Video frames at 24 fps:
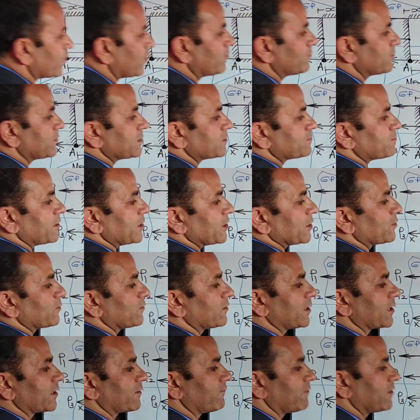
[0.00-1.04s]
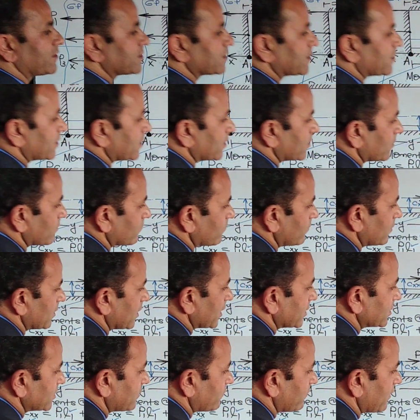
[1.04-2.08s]
From this particular equation, we'll
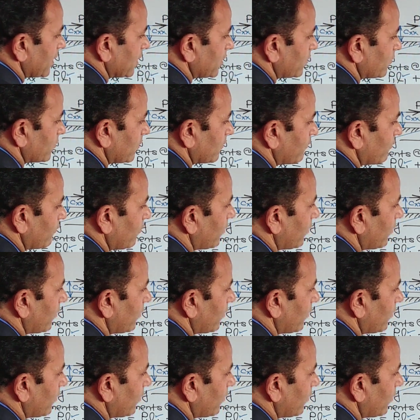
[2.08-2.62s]
get the value of